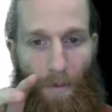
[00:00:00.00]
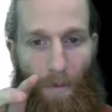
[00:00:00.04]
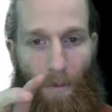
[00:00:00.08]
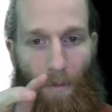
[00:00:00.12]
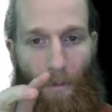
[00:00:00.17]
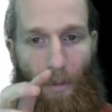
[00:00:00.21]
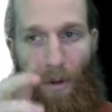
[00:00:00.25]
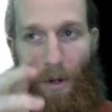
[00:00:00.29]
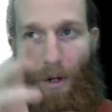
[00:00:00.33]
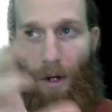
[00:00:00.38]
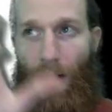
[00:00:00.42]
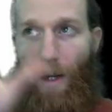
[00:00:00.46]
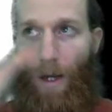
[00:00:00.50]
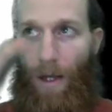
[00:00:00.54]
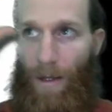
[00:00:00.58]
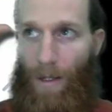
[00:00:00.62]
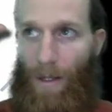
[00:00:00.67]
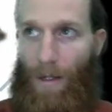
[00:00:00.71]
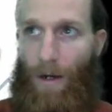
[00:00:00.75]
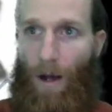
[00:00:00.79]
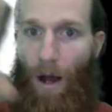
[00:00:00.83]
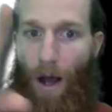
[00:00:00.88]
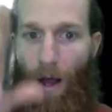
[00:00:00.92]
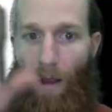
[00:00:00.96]
put it on the
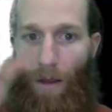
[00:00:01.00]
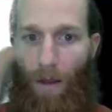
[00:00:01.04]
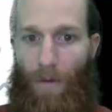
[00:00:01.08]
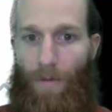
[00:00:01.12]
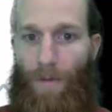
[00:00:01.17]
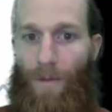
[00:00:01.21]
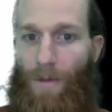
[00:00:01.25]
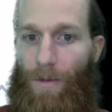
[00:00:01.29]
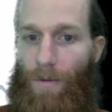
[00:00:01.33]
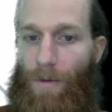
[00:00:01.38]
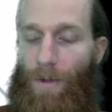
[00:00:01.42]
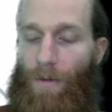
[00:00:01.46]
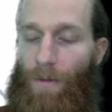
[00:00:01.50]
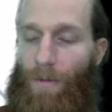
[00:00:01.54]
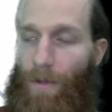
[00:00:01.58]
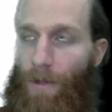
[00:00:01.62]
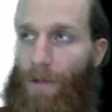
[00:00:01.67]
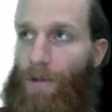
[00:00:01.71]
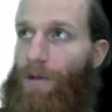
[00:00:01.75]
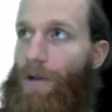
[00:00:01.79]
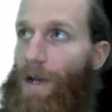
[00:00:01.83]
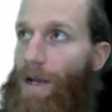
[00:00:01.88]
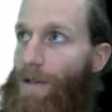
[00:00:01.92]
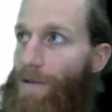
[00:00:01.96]
column. So we
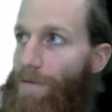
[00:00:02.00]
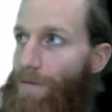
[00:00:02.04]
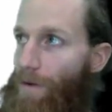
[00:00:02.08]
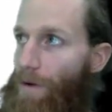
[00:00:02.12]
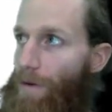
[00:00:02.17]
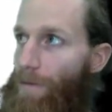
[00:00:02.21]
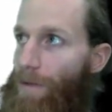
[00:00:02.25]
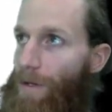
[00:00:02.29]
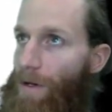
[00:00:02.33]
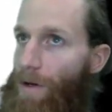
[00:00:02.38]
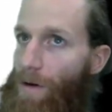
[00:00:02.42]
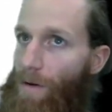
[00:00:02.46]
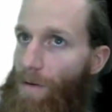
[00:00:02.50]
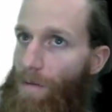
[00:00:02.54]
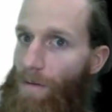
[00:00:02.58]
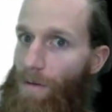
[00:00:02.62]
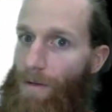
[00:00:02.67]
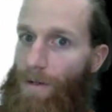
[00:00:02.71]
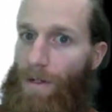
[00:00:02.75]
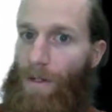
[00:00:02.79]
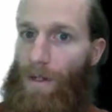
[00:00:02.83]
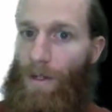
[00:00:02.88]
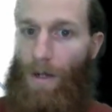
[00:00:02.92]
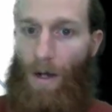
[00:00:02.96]
transformed it over
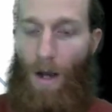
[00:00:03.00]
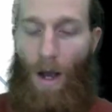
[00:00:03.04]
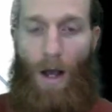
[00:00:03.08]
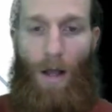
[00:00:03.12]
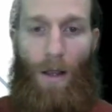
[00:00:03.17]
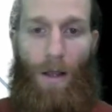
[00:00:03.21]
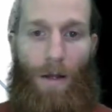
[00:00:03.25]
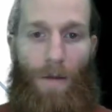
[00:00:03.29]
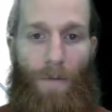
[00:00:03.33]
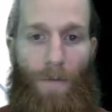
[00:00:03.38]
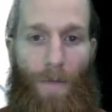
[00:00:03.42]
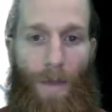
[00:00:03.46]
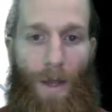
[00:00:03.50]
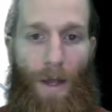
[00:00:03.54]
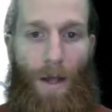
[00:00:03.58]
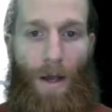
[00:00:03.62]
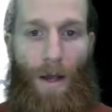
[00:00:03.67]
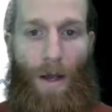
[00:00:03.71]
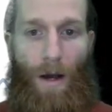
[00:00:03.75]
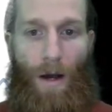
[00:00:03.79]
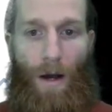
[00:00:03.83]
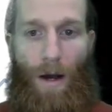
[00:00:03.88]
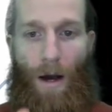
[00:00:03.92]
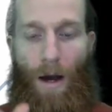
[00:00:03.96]
to the column.
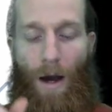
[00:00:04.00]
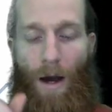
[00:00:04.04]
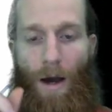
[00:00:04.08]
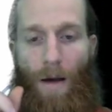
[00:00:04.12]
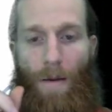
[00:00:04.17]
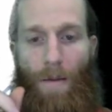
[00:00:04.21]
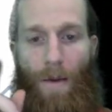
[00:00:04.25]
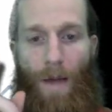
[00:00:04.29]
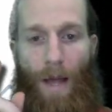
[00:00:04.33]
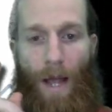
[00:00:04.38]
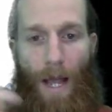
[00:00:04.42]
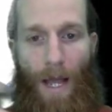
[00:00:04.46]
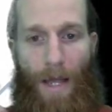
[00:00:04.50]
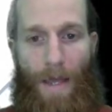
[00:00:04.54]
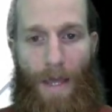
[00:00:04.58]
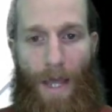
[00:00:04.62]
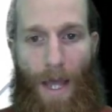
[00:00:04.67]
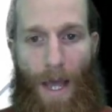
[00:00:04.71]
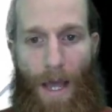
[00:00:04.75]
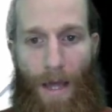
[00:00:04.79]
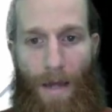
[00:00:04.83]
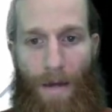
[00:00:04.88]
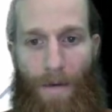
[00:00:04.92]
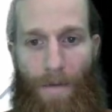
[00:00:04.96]
And
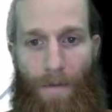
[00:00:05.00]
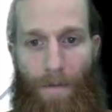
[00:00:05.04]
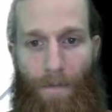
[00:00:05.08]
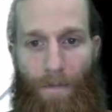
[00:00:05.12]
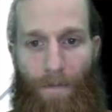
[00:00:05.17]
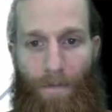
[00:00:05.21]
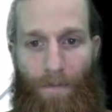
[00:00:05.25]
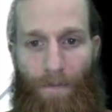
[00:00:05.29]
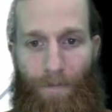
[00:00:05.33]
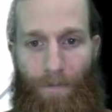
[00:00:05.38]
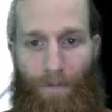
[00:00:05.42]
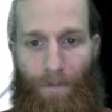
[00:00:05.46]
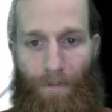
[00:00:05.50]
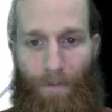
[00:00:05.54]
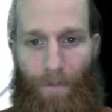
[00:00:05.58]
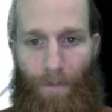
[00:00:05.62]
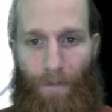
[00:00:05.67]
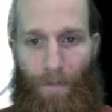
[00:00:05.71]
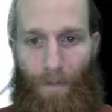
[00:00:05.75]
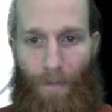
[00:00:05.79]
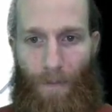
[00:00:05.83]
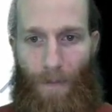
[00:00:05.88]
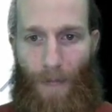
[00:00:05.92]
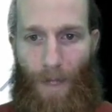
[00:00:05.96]
then
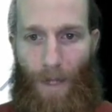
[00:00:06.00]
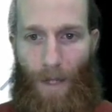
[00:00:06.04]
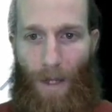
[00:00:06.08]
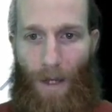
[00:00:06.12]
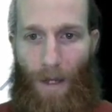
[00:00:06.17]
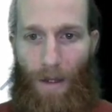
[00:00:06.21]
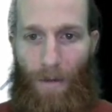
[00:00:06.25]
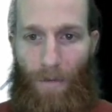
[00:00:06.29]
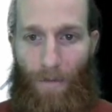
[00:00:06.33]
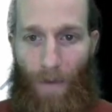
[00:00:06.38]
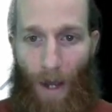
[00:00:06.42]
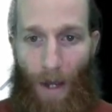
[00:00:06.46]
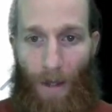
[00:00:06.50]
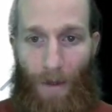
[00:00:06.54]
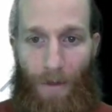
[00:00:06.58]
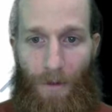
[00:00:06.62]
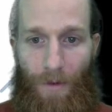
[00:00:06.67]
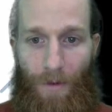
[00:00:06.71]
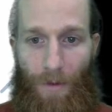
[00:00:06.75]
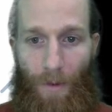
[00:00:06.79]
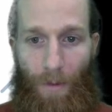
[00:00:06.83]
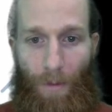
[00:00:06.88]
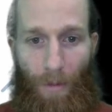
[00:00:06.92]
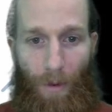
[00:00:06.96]
the
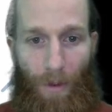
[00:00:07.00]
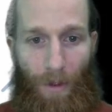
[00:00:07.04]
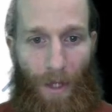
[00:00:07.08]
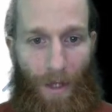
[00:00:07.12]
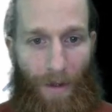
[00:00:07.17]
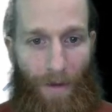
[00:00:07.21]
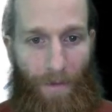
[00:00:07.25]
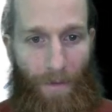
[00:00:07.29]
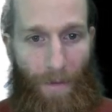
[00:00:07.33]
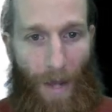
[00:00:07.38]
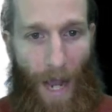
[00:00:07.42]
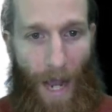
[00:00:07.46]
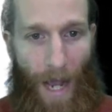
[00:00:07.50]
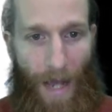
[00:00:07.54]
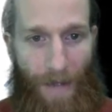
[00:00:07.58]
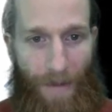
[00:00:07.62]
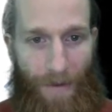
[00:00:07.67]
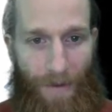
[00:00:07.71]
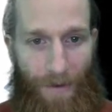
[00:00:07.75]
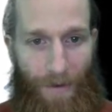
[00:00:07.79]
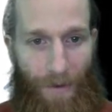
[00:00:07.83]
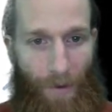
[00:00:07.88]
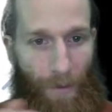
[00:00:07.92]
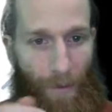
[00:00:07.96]
values we pulled out of
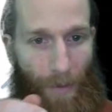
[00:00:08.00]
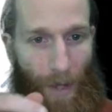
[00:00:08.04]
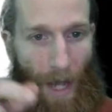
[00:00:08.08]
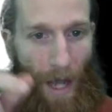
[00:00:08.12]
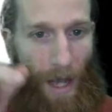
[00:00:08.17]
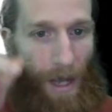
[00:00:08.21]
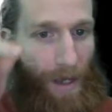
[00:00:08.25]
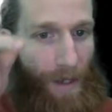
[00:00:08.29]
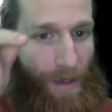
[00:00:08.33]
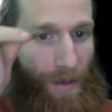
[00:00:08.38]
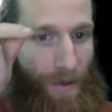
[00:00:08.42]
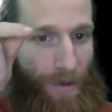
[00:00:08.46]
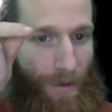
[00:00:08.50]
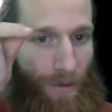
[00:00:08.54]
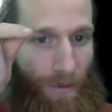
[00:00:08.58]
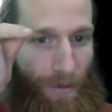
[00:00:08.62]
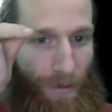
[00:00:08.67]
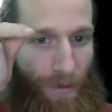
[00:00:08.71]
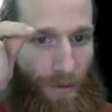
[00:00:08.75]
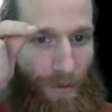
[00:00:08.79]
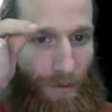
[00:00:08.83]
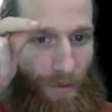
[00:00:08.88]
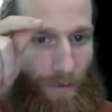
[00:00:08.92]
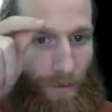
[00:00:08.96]
Baz. So Baz, there
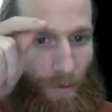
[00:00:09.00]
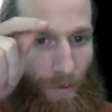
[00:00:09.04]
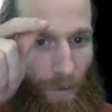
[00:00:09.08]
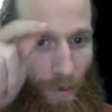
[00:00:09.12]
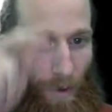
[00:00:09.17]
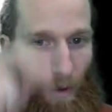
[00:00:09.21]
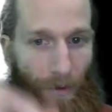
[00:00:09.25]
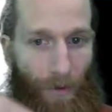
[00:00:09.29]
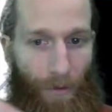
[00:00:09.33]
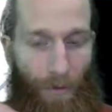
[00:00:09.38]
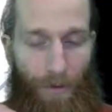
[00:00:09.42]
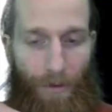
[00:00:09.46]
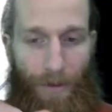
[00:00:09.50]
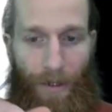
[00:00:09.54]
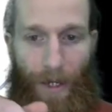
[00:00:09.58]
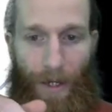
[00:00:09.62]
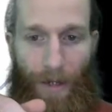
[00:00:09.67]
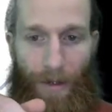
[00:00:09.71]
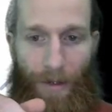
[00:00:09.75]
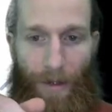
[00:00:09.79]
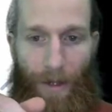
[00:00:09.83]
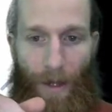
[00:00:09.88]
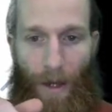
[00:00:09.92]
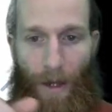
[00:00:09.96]
was 1 through
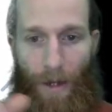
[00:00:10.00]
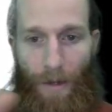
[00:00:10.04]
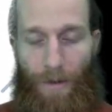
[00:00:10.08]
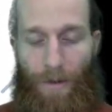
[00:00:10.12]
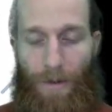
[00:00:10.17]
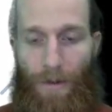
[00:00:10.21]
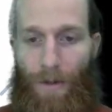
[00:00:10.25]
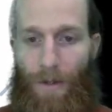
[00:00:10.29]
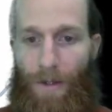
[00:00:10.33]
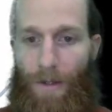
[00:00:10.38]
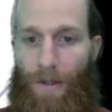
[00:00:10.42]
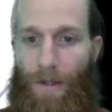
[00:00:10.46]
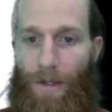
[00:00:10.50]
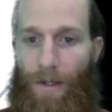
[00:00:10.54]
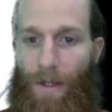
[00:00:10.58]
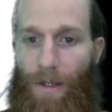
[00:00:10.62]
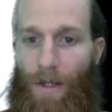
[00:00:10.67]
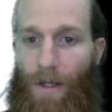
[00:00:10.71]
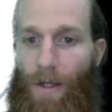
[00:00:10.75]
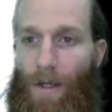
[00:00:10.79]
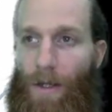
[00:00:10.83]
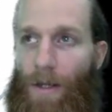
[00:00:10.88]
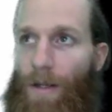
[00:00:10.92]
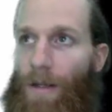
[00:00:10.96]
6. So you can
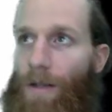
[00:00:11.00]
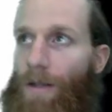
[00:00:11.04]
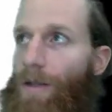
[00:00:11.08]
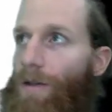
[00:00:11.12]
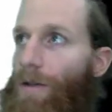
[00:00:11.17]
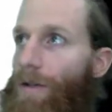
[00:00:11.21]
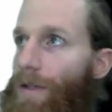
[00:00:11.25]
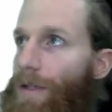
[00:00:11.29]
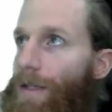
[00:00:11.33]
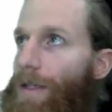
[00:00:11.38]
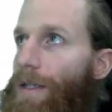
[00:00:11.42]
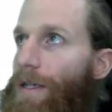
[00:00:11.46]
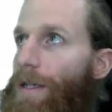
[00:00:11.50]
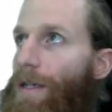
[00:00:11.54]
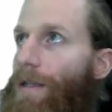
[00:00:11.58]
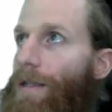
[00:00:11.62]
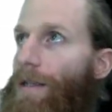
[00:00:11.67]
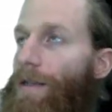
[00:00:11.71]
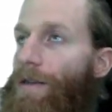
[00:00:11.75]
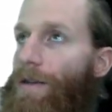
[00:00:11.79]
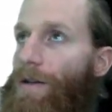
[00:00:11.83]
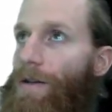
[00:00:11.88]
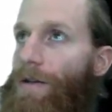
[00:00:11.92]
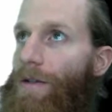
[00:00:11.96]
see
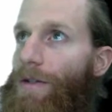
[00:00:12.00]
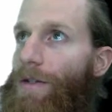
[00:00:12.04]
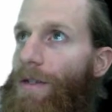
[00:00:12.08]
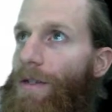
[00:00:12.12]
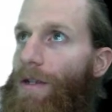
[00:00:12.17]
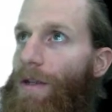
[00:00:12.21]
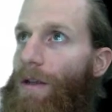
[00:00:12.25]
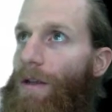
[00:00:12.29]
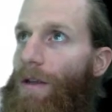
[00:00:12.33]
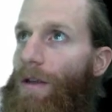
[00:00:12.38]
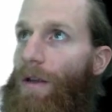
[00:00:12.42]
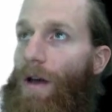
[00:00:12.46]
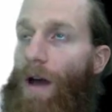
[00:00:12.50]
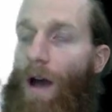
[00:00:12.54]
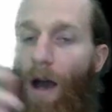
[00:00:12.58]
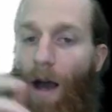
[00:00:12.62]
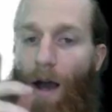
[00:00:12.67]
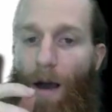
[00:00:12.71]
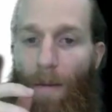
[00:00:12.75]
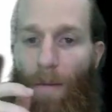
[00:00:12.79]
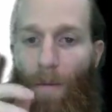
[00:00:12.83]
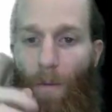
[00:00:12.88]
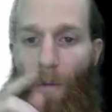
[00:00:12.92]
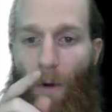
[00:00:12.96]
that there's still
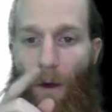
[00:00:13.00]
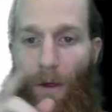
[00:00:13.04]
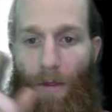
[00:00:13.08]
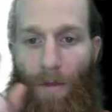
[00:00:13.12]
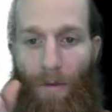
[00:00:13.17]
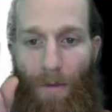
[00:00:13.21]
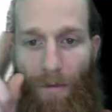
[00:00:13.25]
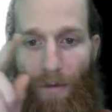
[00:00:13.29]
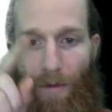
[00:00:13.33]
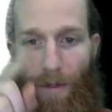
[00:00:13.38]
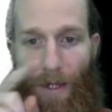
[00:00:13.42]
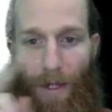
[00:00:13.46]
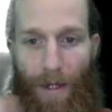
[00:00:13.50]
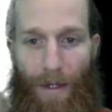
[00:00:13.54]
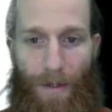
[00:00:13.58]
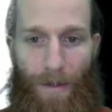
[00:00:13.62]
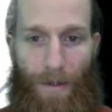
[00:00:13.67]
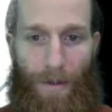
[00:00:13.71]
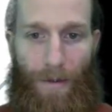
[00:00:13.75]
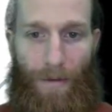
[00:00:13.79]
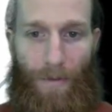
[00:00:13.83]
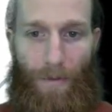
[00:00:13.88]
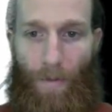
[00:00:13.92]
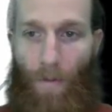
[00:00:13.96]
1 through
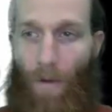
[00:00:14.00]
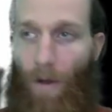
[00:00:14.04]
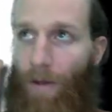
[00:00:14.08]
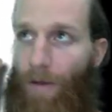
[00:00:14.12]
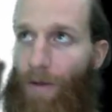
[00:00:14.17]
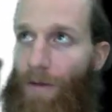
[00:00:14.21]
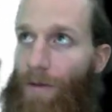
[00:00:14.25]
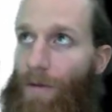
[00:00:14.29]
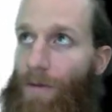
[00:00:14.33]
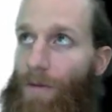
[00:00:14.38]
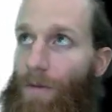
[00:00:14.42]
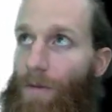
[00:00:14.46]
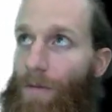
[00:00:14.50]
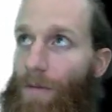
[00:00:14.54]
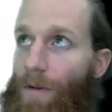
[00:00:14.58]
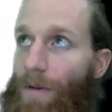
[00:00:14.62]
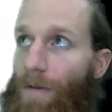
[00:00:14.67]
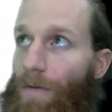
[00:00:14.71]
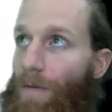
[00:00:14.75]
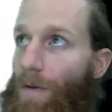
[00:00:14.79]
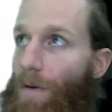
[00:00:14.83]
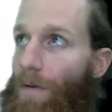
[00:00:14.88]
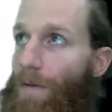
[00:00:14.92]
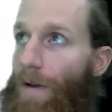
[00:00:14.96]
6, 1, 2, 3,
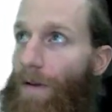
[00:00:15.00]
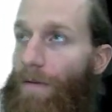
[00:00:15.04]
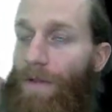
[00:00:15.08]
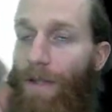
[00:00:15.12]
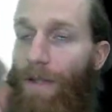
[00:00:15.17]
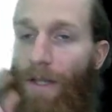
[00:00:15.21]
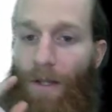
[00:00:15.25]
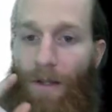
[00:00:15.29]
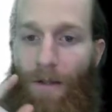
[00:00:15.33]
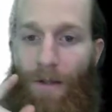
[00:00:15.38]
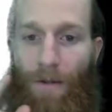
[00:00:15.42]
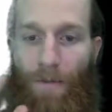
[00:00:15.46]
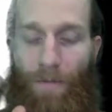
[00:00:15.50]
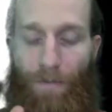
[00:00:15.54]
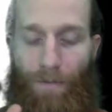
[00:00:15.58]
4, 5, 6